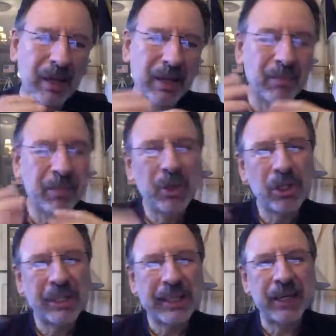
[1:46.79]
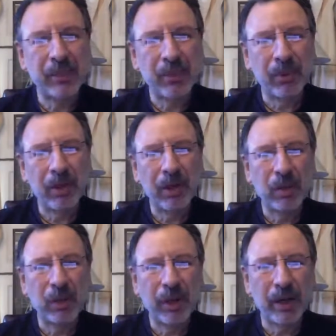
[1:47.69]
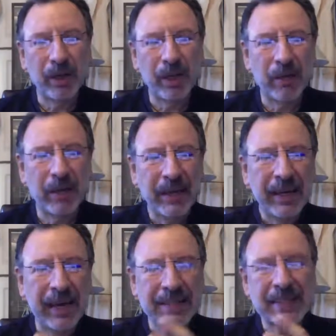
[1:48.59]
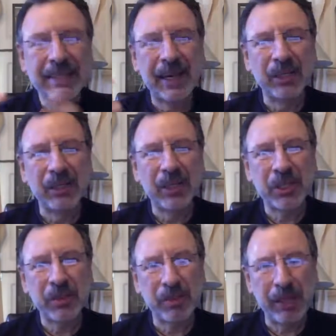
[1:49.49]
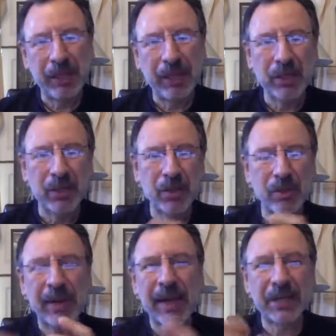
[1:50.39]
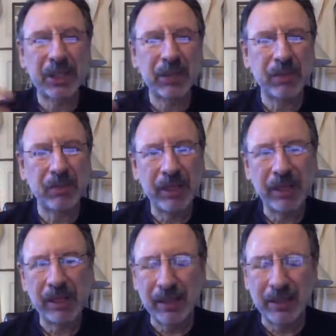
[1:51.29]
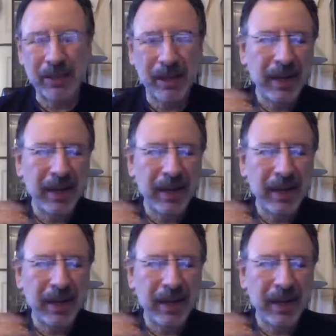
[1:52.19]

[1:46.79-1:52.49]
computers getting to the point where they're as intelligent as human beings or surpassing human beings.